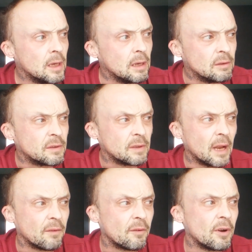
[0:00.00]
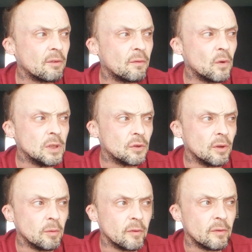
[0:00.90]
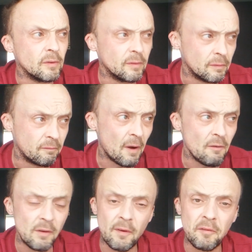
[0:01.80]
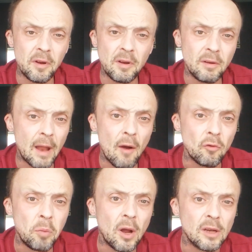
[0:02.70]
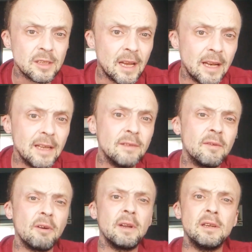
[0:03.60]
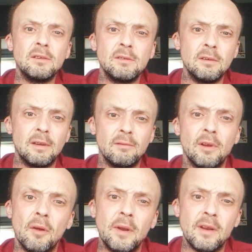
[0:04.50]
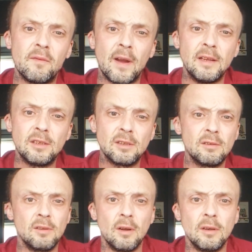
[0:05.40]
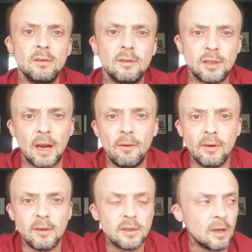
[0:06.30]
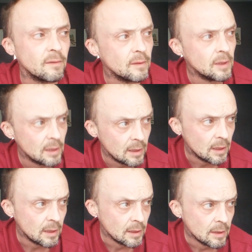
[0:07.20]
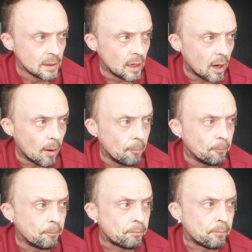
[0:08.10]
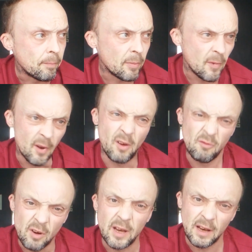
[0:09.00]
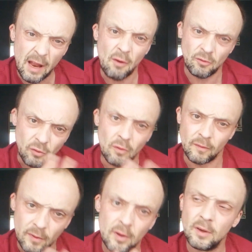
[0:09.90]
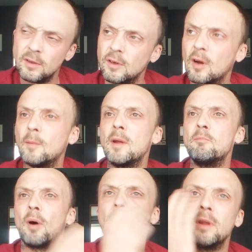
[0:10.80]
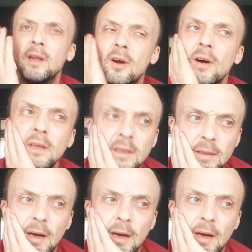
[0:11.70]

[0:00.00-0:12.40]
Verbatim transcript: He's, he had a very good voice on him, very very loud personality, very you know in your face, like shouting and stuff. Um, you know, really loud sort of, do you know what I mean, bubbly guy.